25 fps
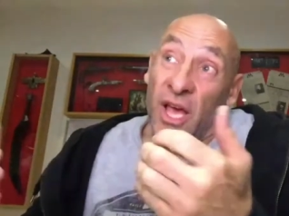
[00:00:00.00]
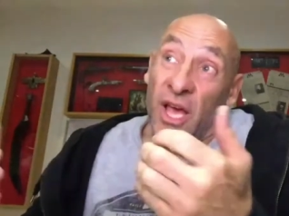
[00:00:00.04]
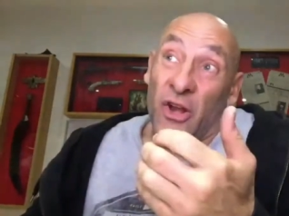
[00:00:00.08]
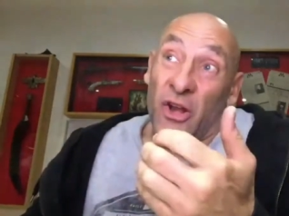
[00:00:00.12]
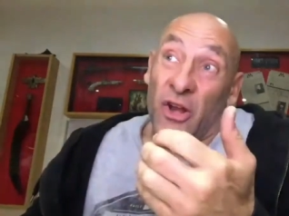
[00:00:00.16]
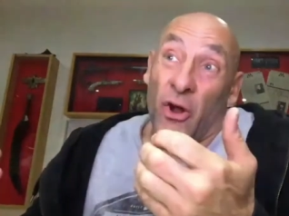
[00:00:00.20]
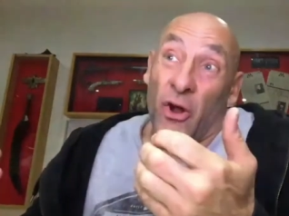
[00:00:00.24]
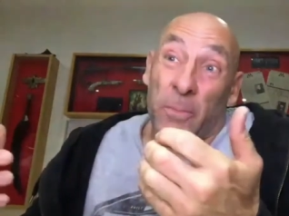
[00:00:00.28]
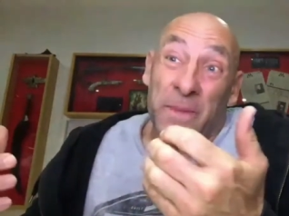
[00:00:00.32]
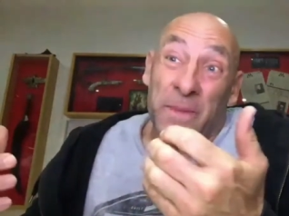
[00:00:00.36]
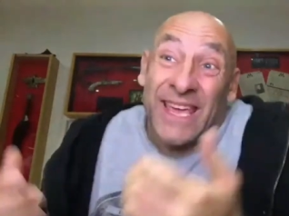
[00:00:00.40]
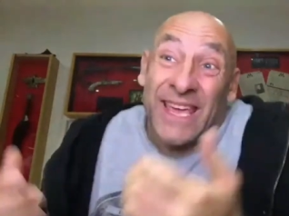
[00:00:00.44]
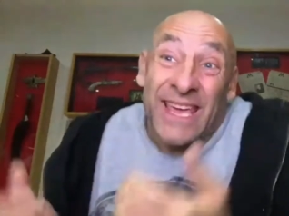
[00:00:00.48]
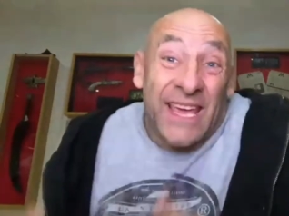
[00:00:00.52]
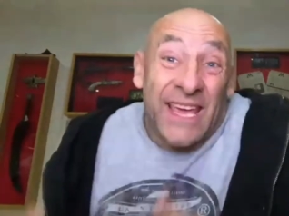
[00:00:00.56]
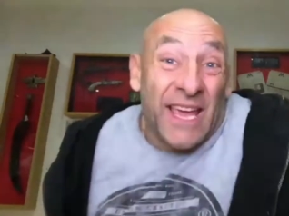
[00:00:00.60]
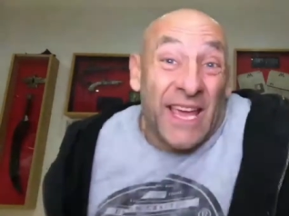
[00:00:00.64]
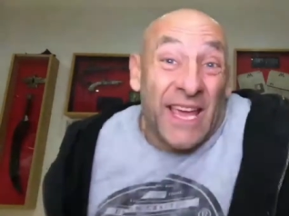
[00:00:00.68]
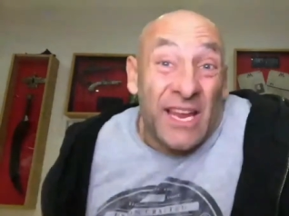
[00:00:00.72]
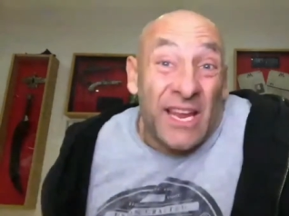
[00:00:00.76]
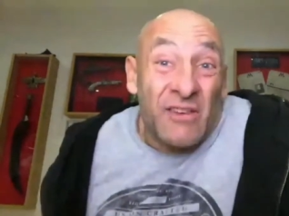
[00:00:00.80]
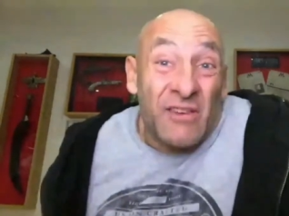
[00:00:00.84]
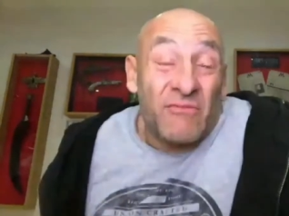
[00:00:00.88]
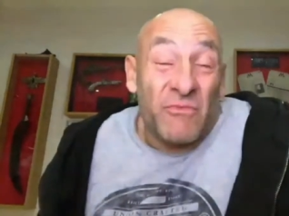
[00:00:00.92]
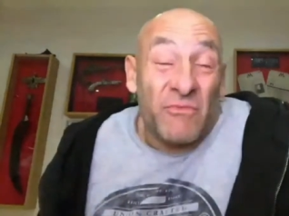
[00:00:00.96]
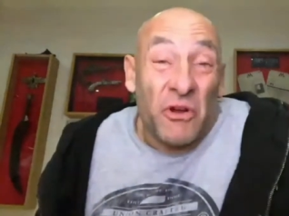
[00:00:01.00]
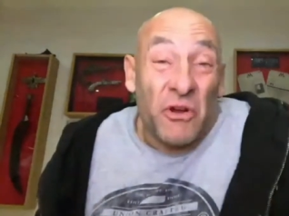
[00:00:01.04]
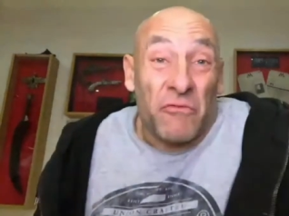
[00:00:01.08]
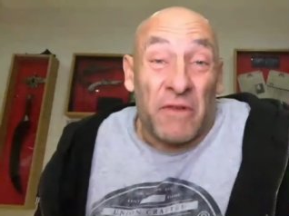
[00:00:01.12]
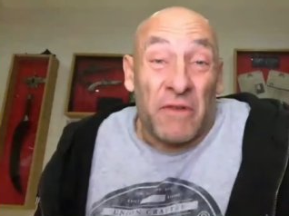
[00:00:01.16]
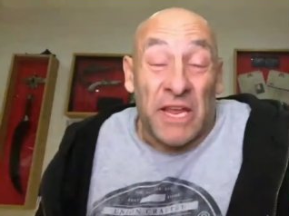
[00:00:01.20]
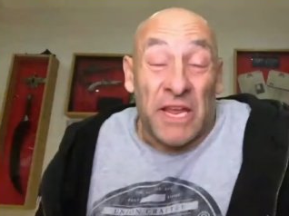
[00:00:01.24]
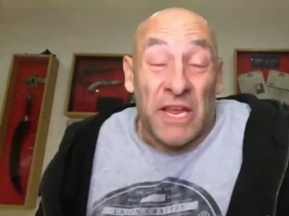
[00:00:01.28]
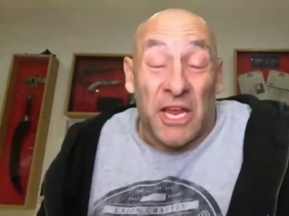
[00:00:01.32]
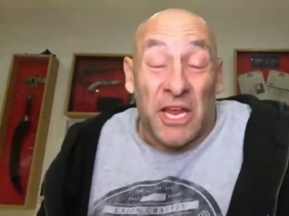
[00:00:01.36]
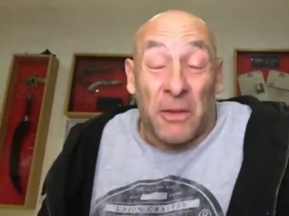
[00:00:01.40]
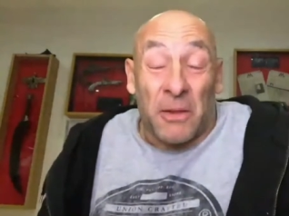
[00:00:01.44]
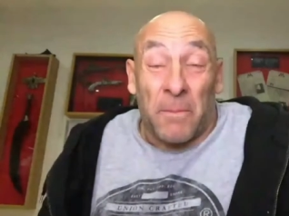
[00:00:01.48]
and I'd be gigging on a
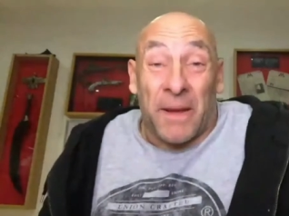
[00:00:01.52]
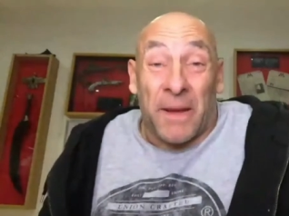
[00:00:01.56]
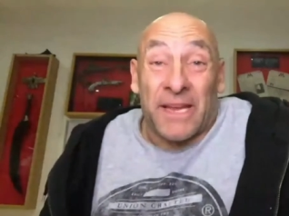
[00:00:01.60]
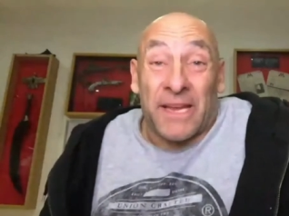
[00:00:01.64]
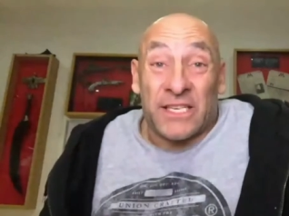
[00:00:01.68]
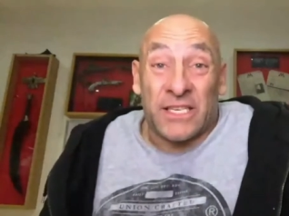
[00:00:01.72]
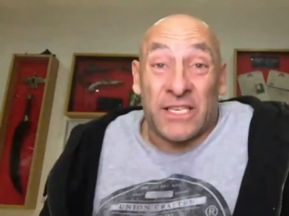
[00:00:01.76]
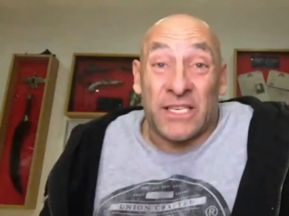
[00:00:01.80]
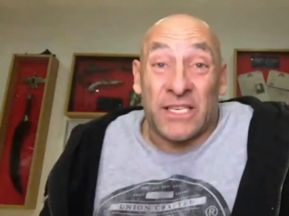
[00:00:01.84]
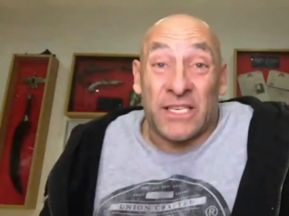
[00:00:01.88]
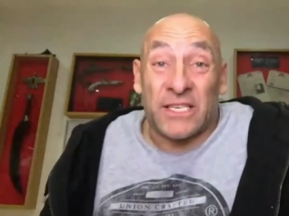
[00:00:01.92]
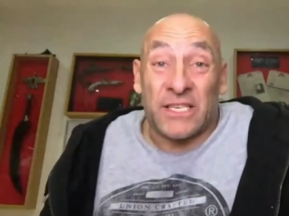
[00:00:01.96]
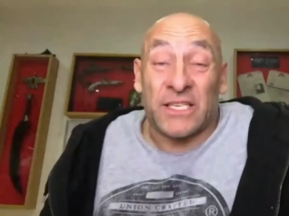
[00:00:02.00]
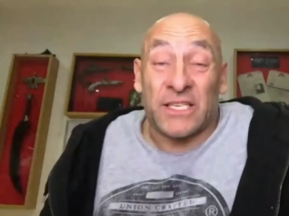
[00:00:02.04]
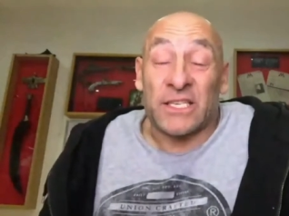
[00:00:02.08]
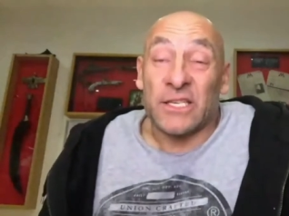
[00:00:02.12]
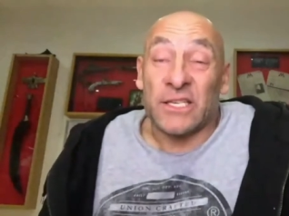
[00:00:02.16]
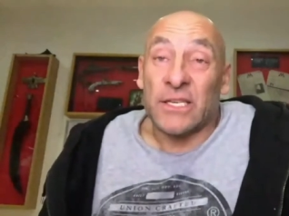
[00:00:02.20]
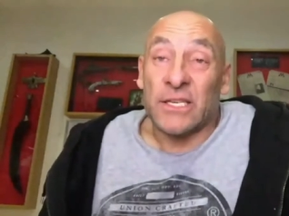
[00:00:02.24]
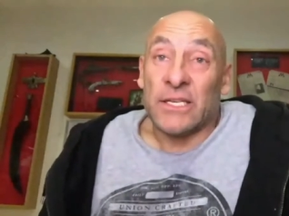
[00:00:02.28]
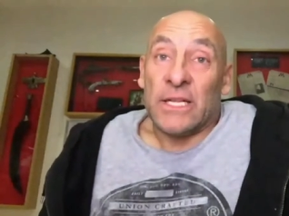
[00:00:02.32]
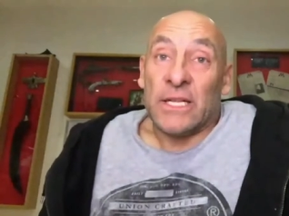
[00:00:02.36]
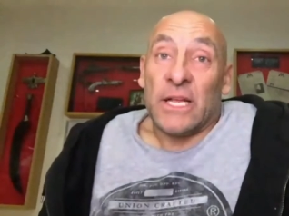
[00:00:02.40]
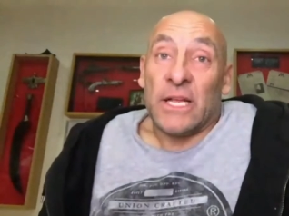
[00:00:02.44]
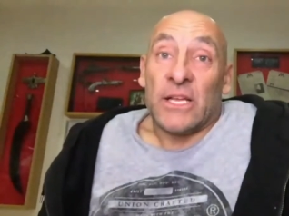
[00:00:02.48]
regular basis.